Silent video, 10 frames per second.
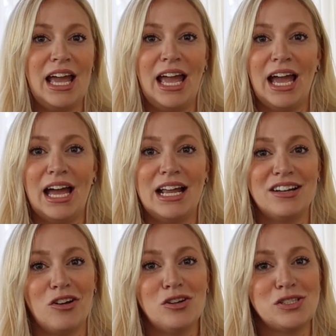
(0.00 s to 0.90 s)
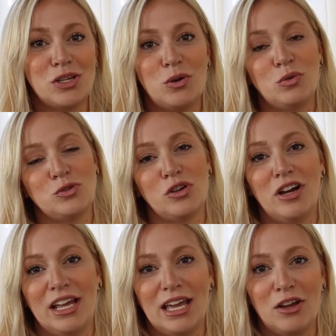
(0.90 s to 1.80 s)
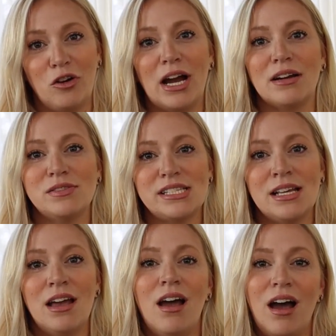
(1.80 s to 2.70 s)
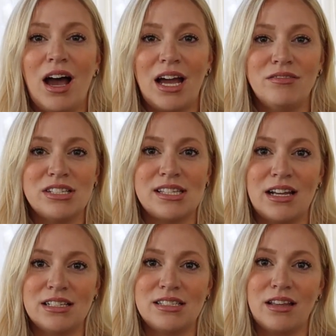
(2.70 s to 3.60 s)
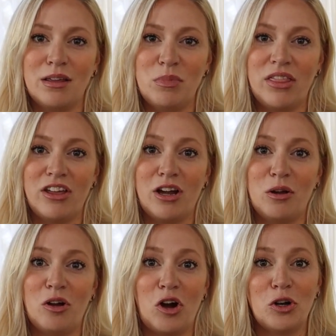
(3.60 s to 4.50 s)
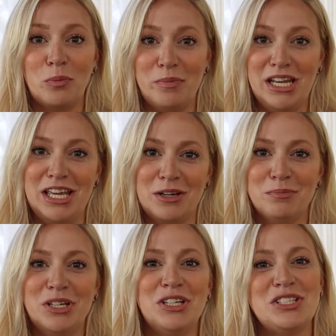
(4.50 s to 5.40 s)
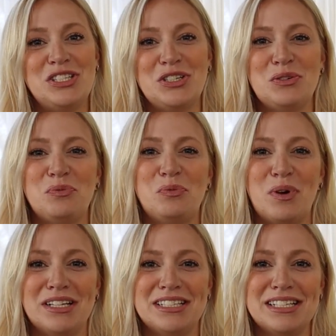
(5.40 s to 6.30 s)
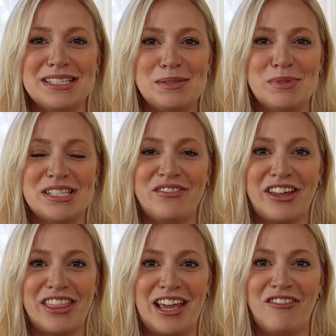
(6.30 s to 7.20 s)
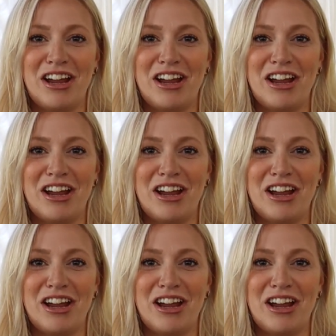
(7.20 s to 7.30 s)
and also drawing and crafts. I've decided to limit their art medium to one specific thing